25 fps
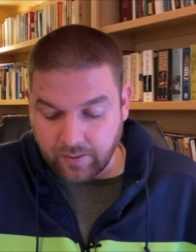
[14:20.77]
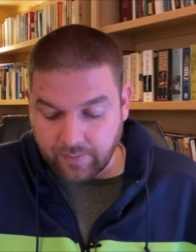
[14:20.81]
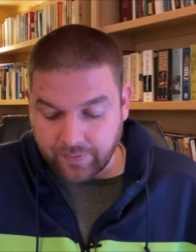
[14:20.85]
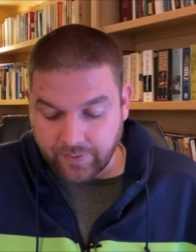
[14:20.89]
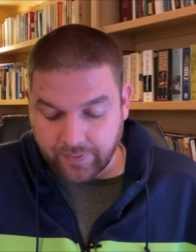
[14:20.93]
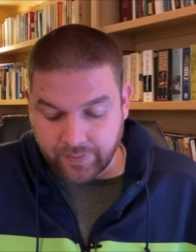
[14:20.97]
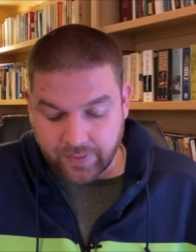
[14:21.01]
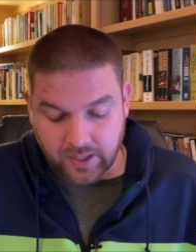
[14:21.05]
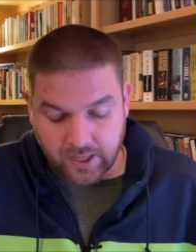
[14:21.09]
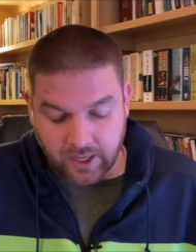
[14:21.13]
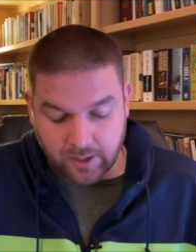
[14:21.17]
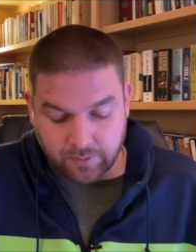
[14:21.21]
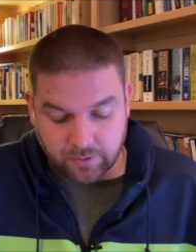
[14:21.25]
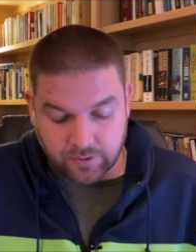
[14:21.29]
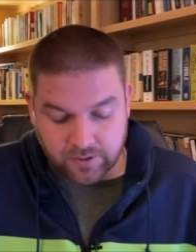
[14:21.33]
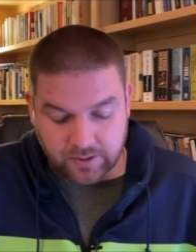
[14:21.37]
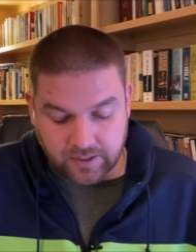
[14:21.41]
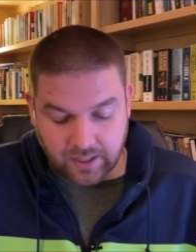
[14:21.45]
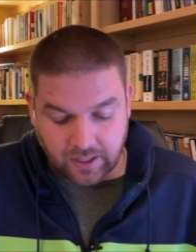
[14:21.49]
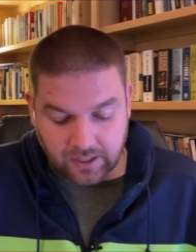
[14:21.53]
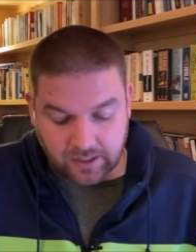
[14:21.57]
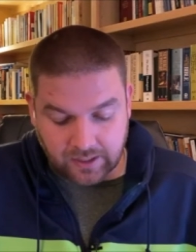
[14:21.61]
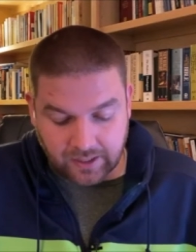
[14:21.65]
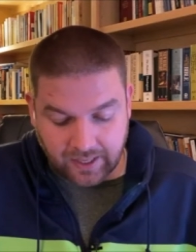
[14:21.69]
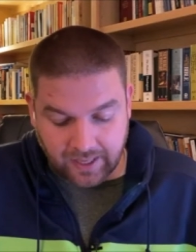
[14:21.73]
that the neighbor did
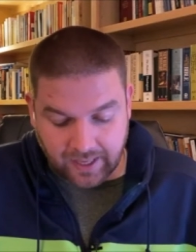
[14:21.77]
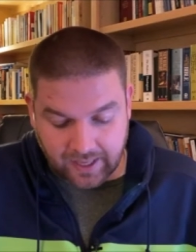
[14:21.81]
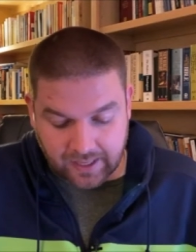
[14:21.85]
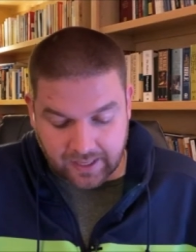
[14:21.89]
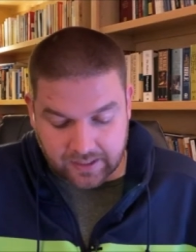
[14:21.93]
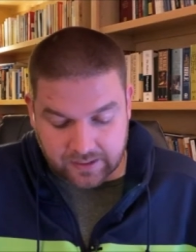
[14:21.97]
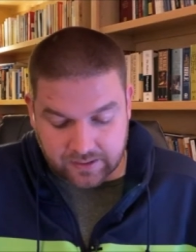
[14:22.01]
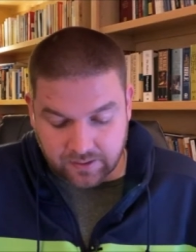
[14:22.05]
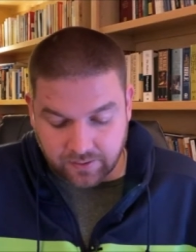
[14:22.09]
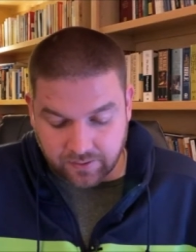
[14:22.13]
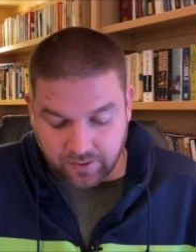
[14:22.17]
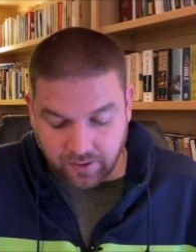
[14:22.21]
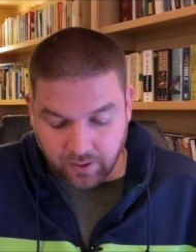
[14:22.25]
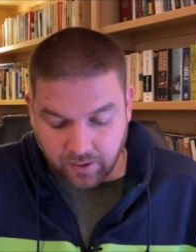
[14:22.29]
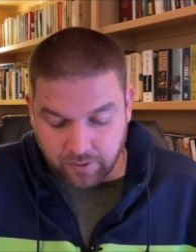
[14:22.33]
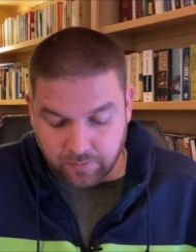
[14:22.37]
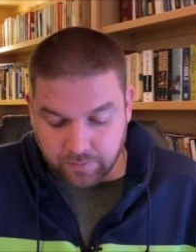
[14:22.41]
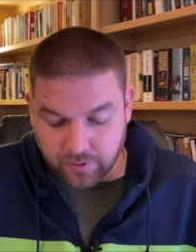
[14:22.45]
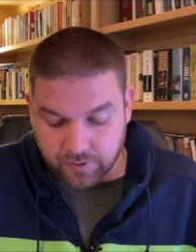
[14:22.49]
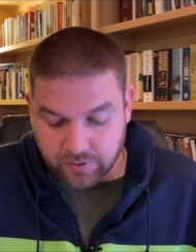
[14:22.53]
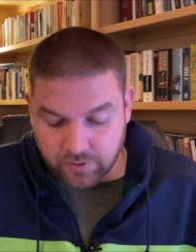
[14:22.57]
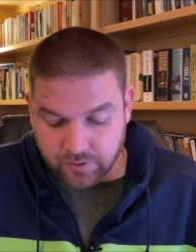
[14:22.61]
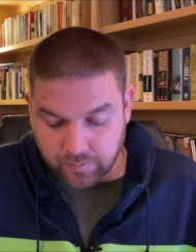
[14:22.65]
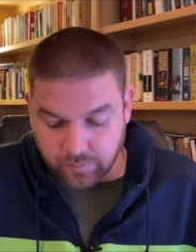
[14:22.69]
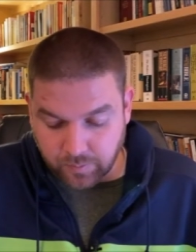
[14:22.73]
not lay hands on the other
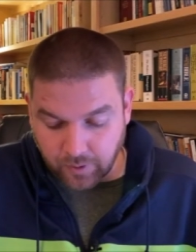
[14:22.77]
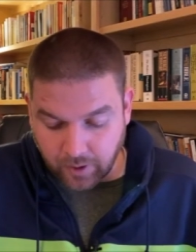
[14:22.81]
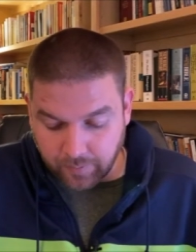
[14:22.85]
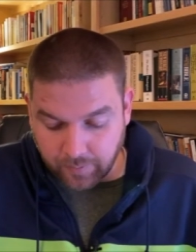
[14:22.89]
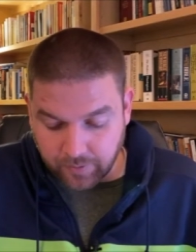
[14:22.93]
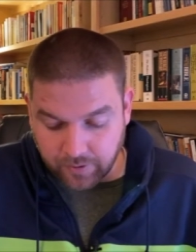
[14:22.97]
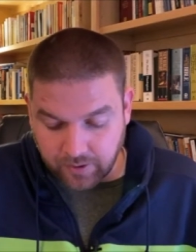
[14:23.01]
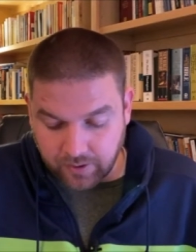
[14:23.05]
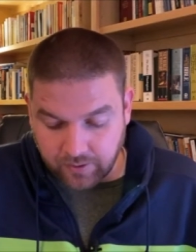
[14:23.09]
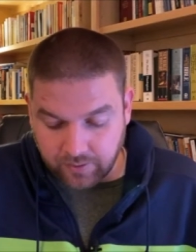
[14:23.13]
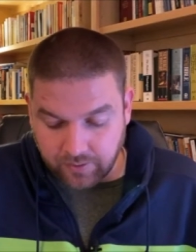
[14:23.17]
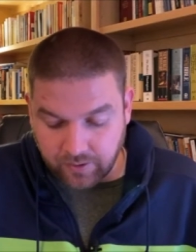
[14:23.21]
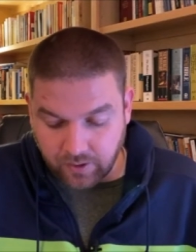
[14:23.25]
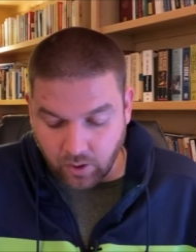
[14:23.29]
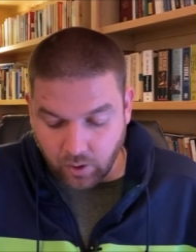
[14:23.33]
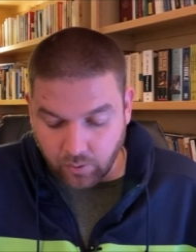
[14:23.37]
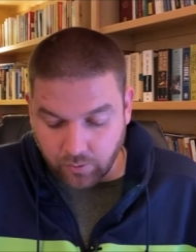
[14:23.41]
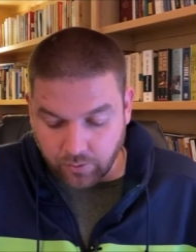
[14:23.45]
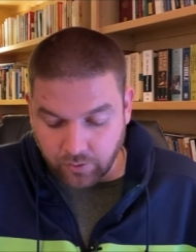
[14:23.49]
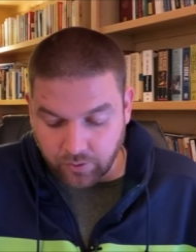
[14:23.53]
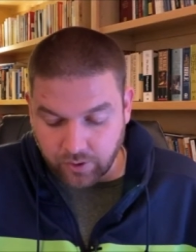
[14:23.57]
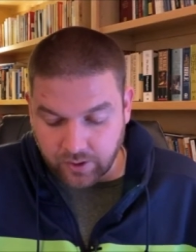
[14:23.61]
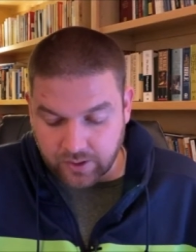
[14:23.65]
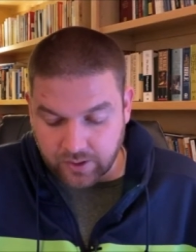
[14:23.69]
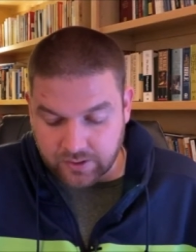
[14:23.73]
person's property. The
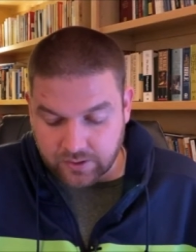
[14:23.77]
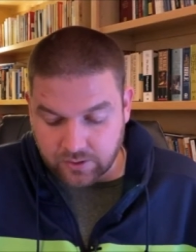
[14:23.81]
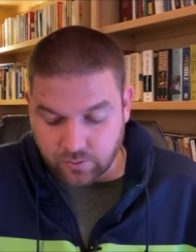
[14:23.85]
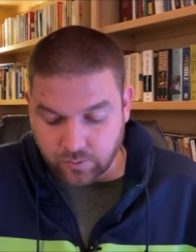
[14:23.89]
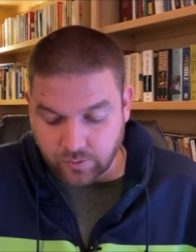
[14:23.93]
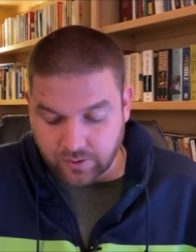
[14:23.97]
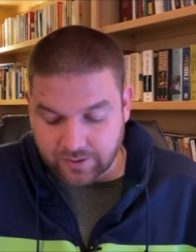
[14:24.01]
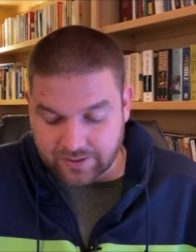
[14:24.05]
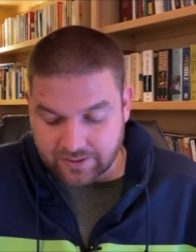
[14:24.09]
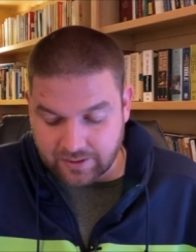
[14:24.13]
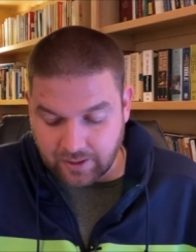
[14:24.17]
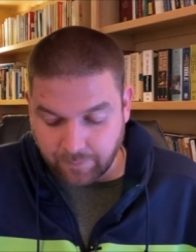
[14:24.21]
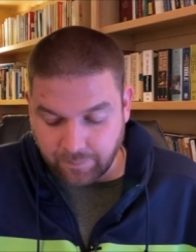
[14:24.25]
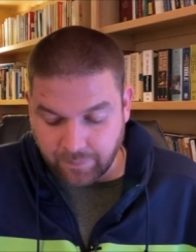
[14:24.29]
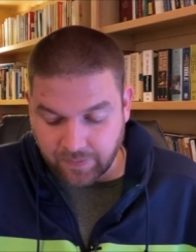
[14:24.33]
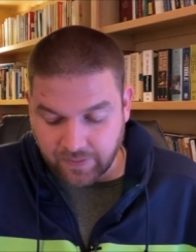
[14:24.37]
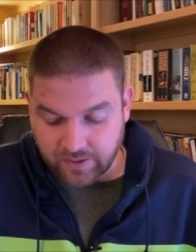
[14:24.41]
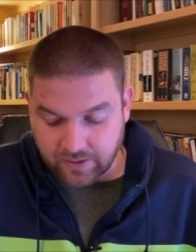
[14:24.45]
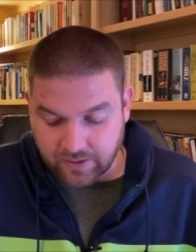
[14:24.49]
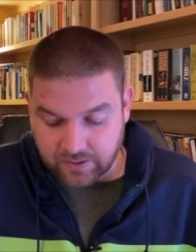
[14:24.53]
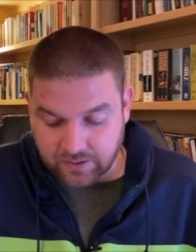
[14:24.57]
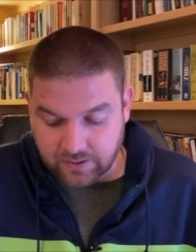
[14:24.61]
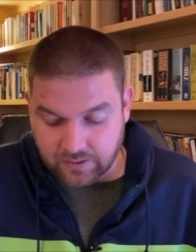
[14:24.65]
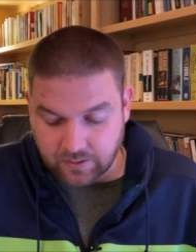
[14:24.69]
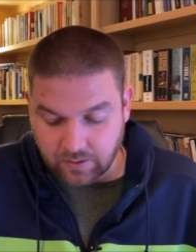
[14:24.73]
owner is to accept
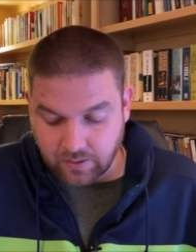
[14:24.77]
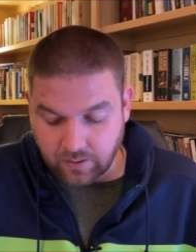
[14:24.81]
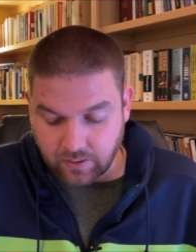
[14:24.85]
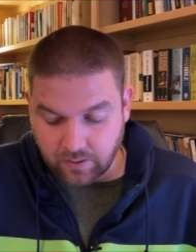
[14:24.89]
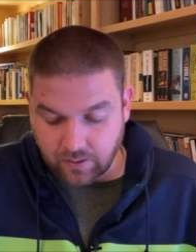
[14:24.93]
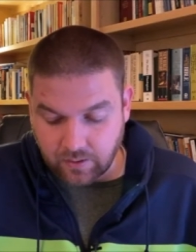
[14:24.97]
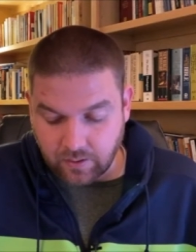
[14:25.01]
this